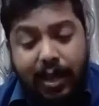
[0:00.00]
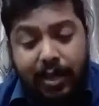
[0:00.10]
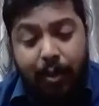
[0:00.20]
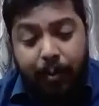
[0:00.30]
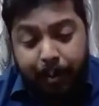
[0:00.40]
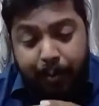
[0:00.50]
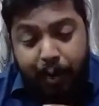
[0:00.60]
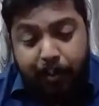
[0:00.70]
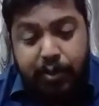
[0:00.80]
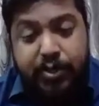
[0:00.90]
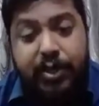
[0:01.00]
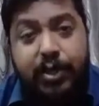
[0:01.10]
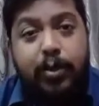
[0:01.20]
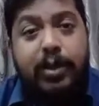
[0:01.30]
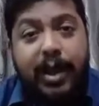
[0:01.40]
Now a proper
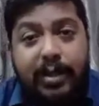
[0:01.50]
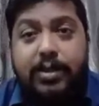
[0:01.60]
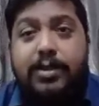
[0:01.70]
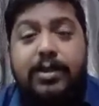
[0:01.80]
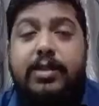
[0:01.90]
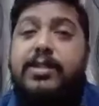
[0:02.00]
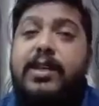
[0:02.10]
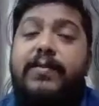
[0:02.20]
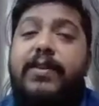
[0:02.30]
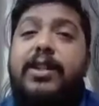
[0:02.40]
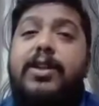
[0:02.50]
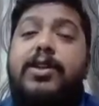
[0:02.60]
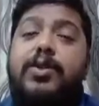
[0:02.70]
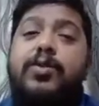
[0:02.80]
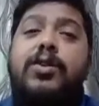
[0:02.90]
schedule, like the same way
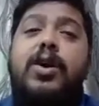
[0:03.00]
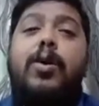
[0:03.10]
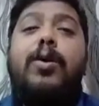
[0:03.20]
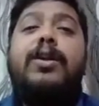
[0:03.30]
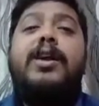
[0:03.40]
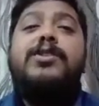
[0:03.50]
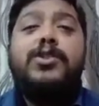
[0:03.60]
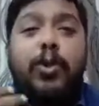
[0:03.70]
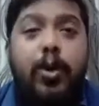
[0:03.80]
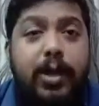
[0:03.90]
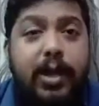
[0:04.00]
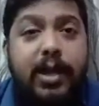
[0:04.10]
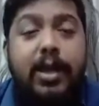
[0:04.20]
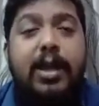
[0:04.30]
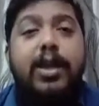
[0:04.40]
that you organize your day,